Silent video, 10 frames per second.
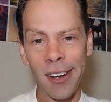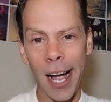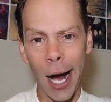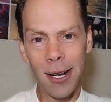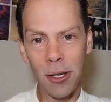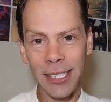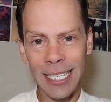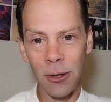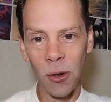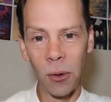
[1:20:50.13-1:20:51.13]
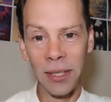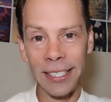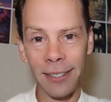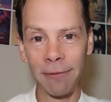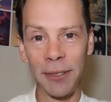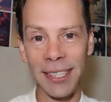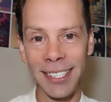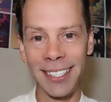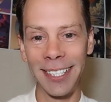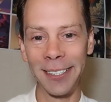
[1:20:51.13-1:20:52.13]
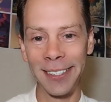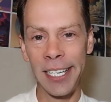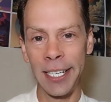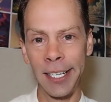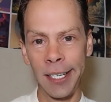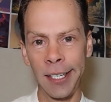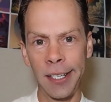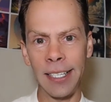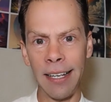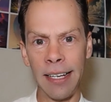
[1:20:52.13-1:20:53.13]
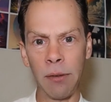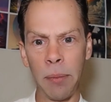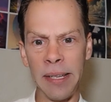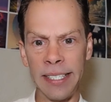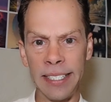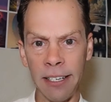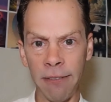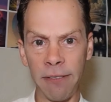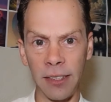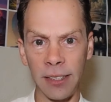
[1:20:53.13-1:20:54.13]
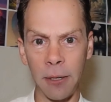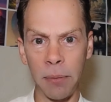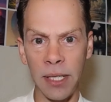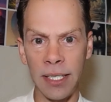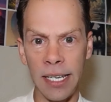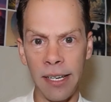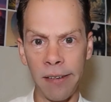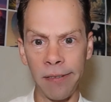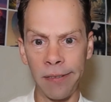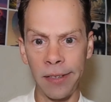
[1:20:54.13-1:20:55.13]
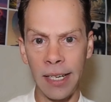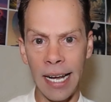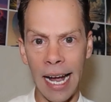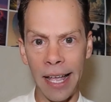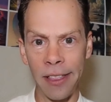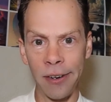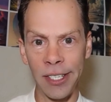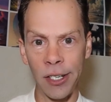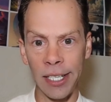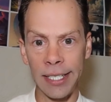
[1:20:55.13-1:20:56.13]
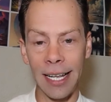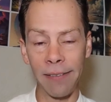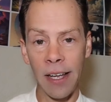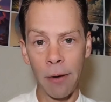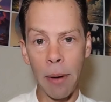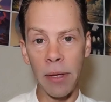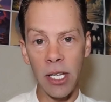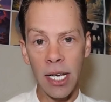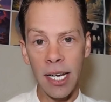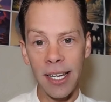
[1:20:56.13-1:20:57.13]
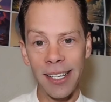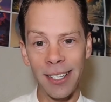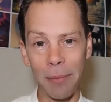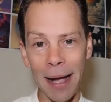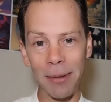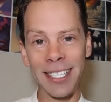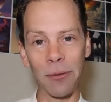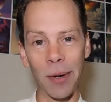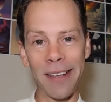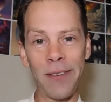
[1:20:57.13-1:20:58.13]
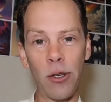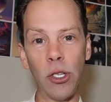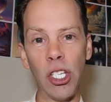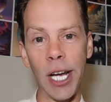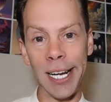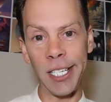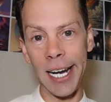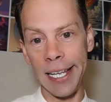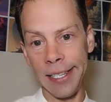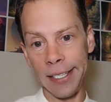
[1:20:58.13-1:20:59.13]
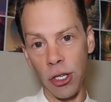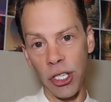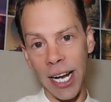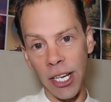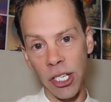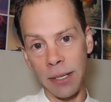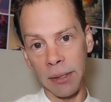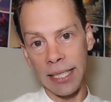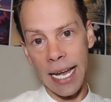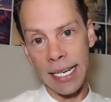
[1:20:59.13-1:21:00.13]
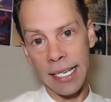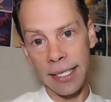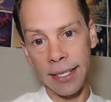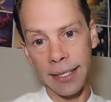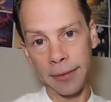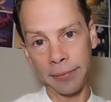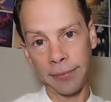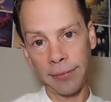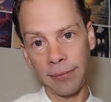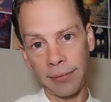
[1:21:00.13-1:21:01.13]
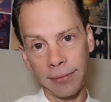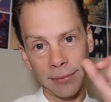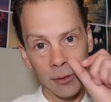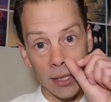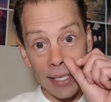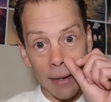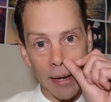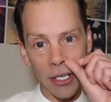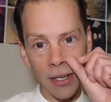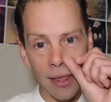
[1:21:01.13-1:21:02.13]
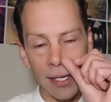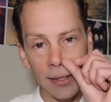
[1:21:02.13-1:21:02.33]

How do you see through all the difference? Because it would be sinful to perceive other as not self. Remember, the Bible says, whatever you judge others, you're judged simultaneously. It's the same measuring thing.